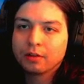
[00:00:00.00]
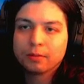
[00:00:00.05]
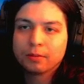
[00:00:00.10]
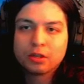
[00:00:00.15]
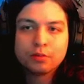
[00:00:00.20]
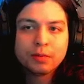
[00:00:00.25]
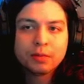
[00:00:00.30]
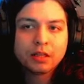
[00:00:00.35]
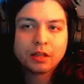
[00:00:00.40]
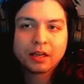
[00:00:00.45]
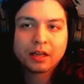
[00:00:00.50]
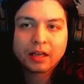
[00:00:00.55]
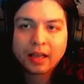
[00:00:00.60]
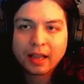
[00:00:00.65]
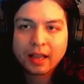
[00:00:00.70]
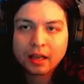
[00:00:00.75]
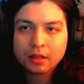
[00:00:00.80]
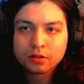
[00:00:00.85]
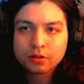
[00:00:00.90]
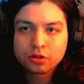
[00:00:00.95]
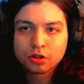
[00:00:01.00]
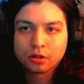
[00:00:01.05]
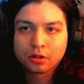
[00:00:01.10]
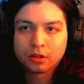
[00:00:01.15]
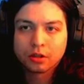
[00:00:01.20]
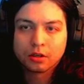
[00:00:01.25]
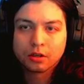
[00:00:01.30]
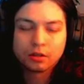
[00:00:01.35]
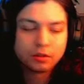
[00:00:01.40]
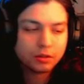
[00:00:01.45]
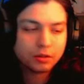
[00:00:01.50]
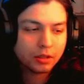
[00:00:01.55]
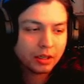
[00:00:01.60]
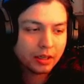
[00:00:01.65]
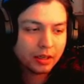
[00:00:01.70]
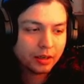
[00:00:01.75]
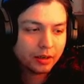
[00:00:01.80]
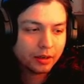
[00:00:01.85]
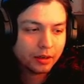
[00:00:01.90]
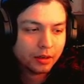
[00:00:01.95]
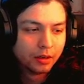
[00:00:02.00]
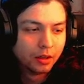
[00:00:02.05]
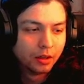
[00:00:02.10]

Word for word: but you meet like Angela, and